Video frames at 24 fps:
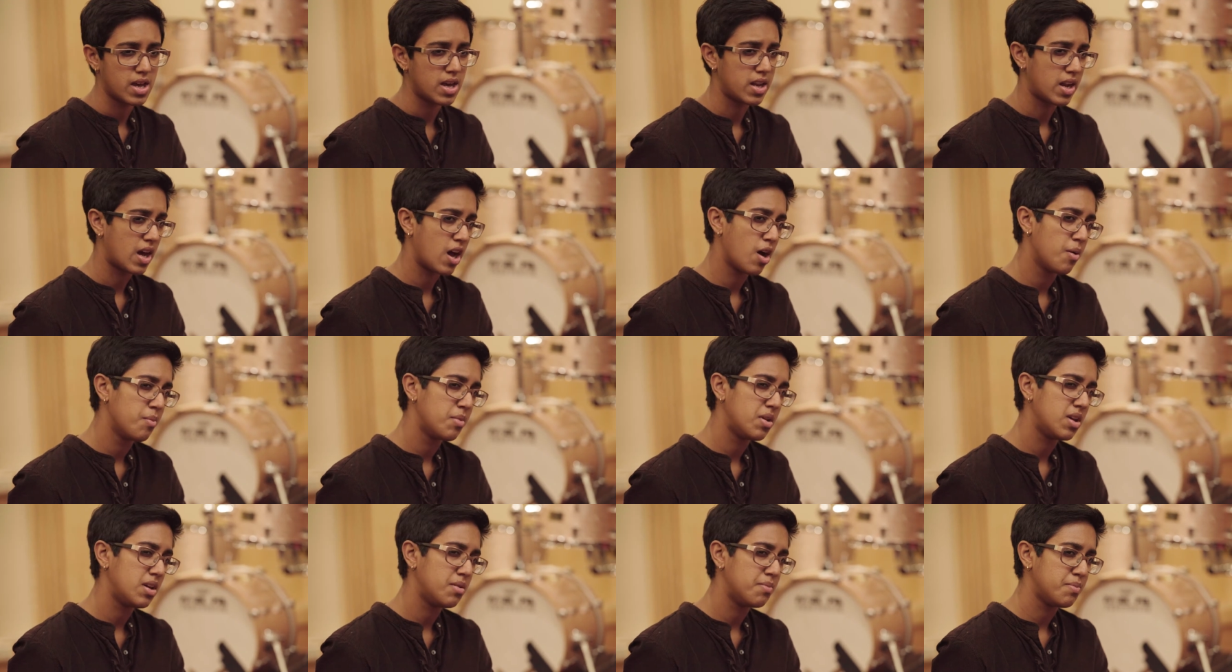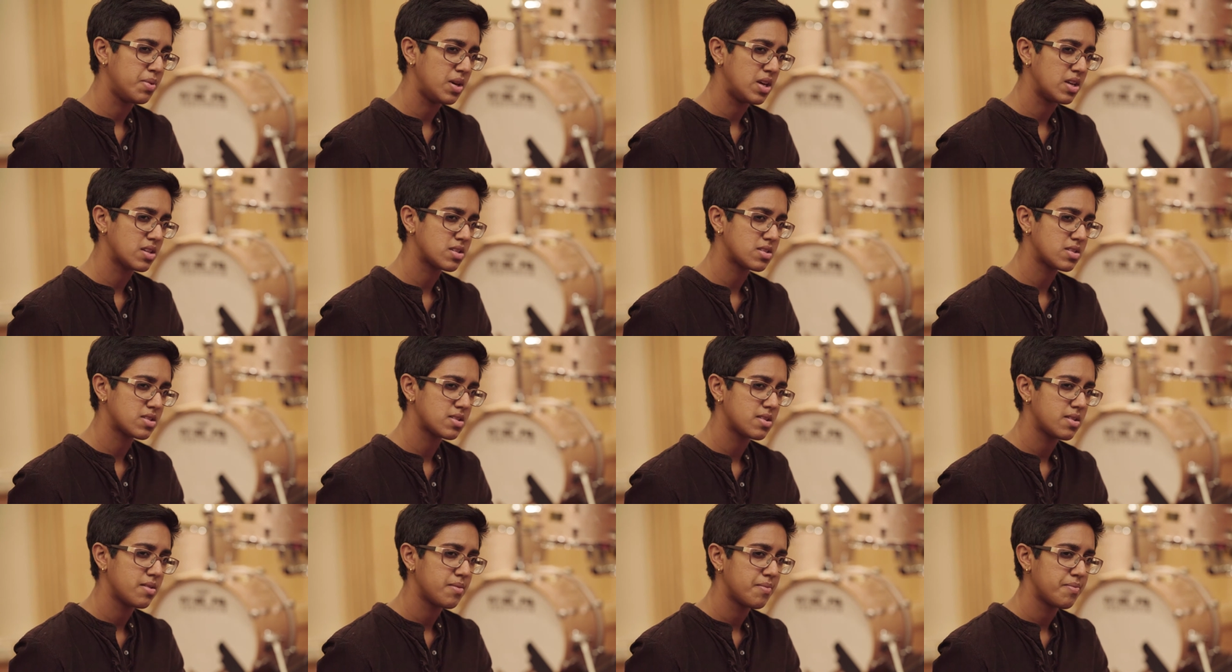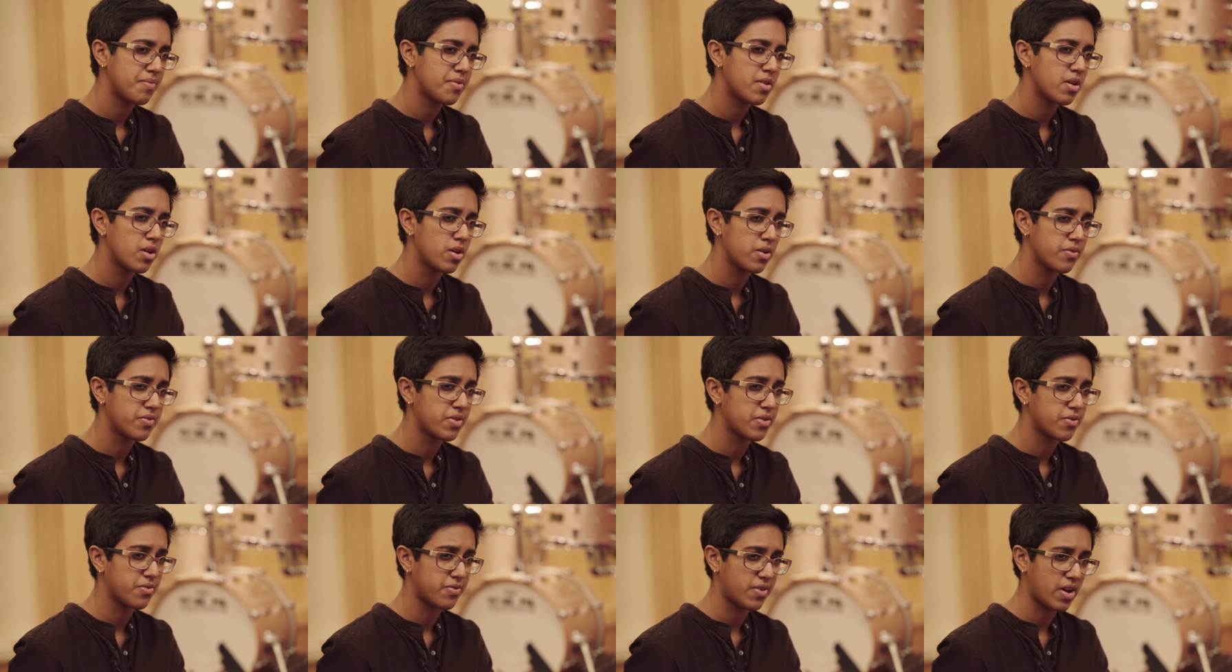And how many beats
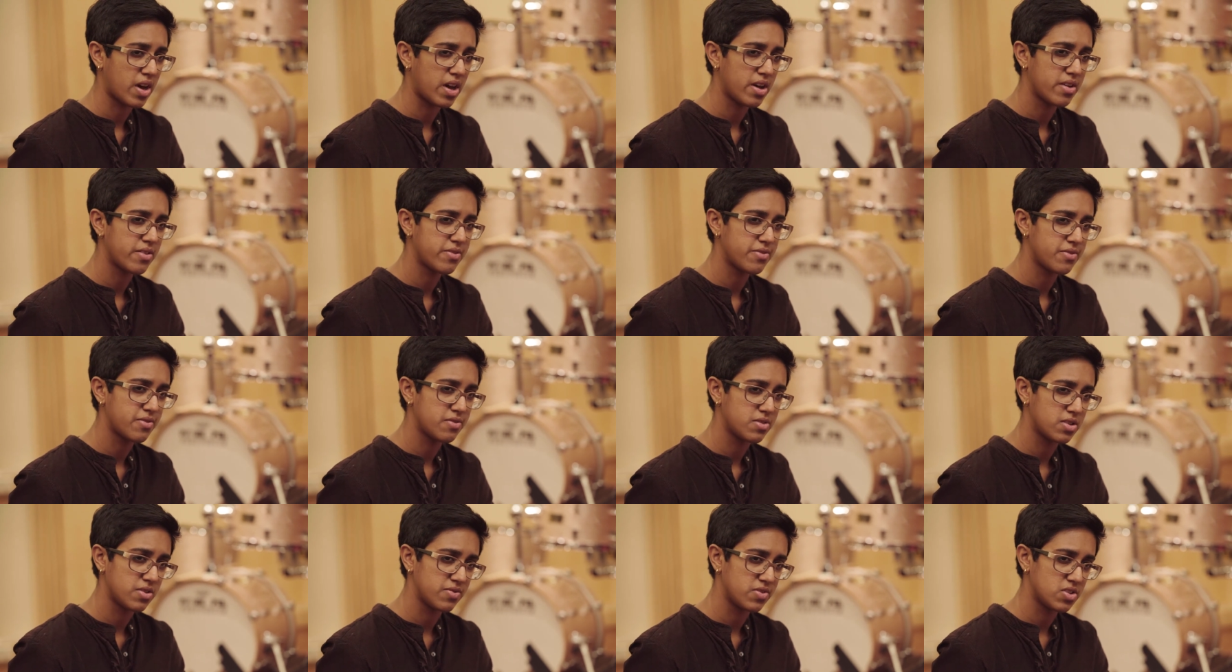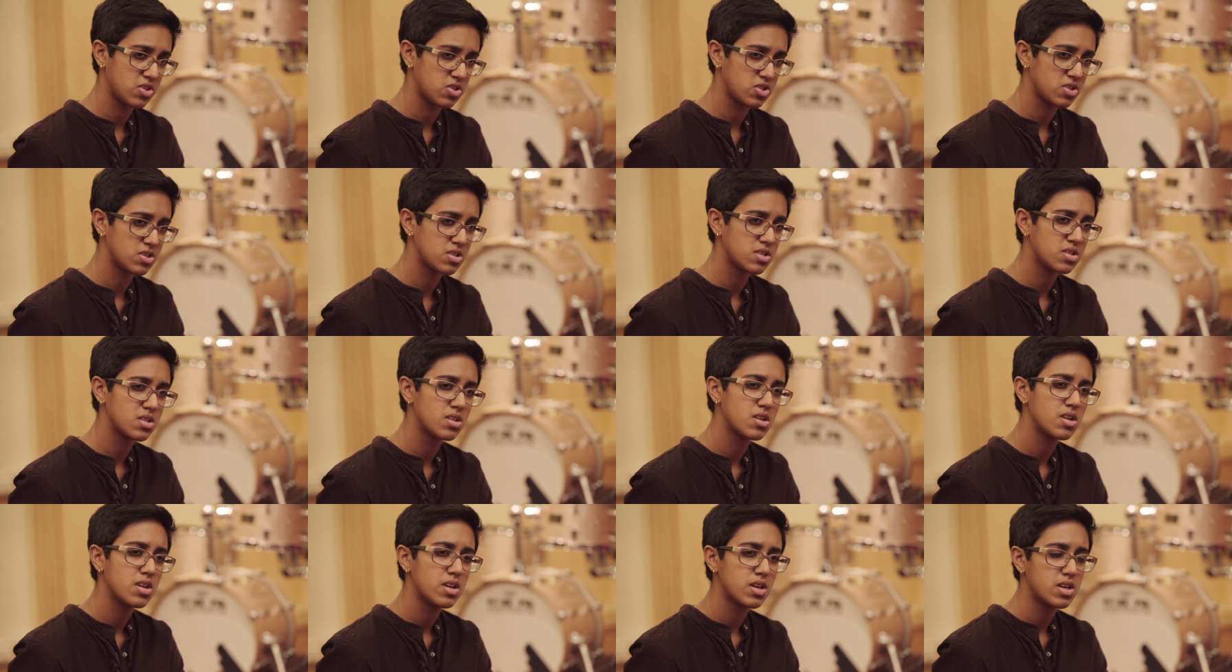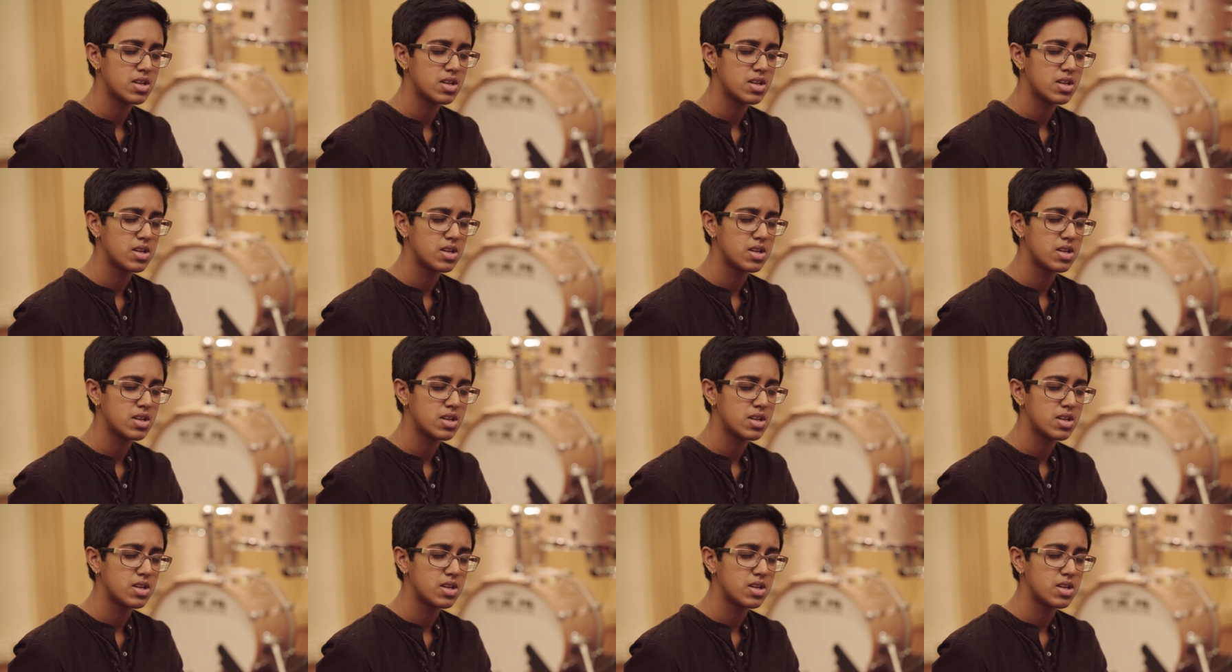of the five divisions